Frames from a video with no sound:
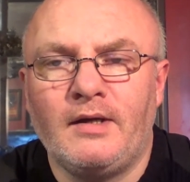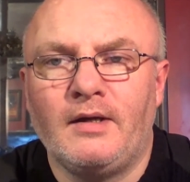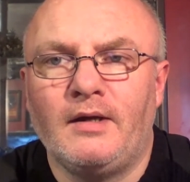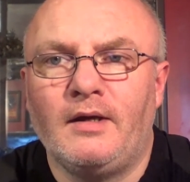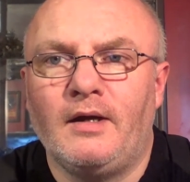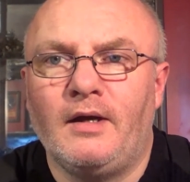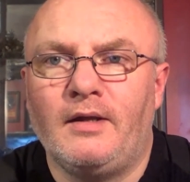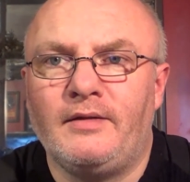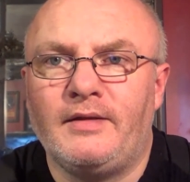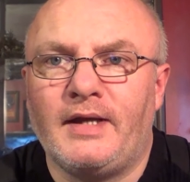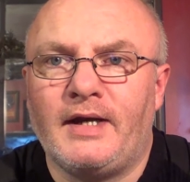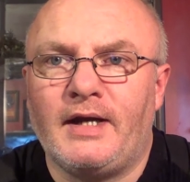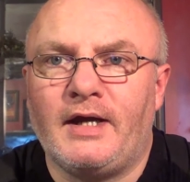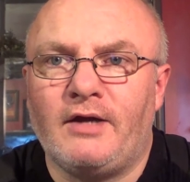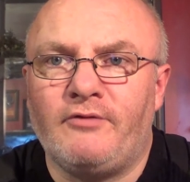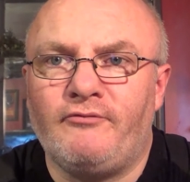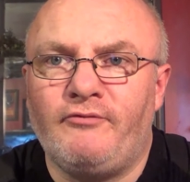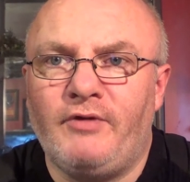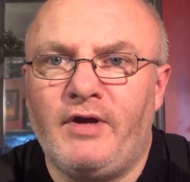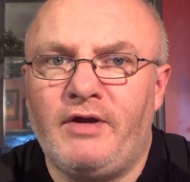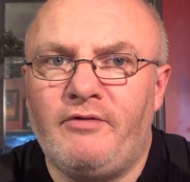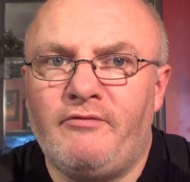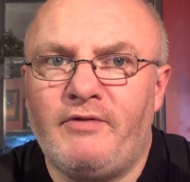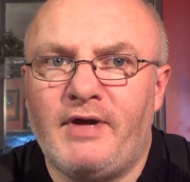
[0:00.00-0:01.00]
and then I
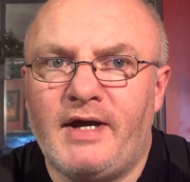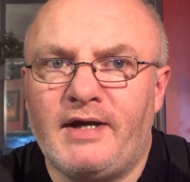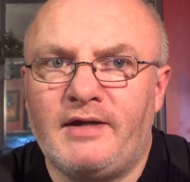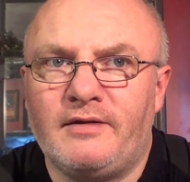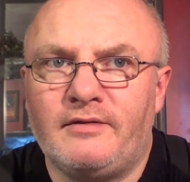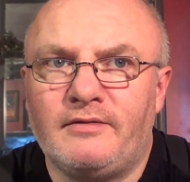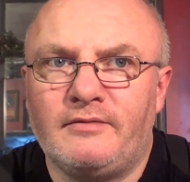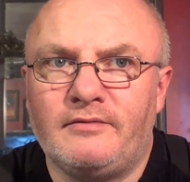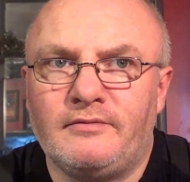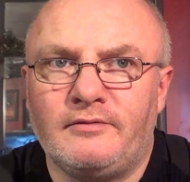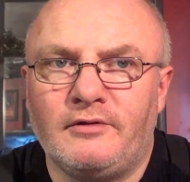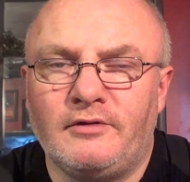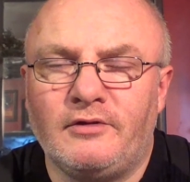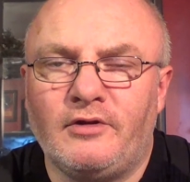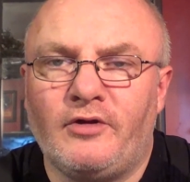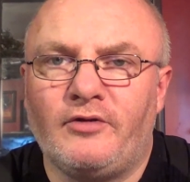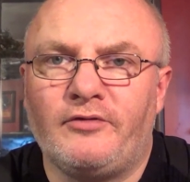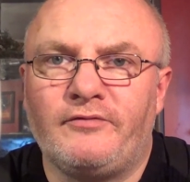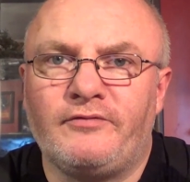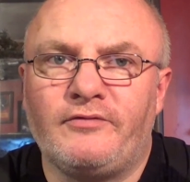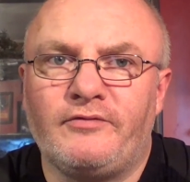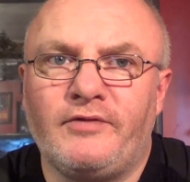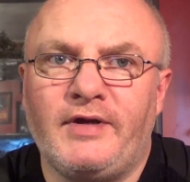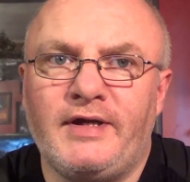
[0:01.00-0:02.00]
reread the Lord
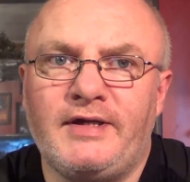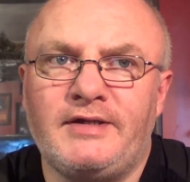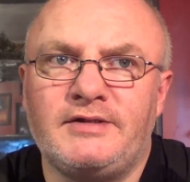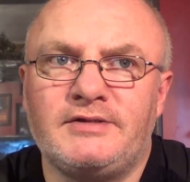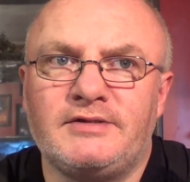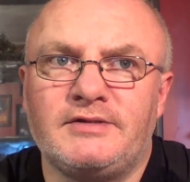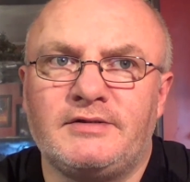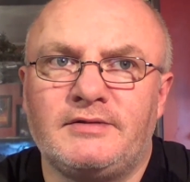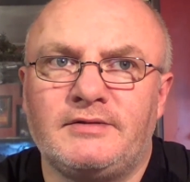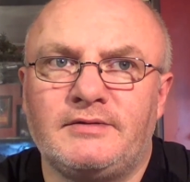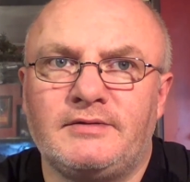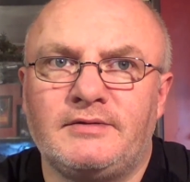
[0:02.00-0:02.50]
of the Rings,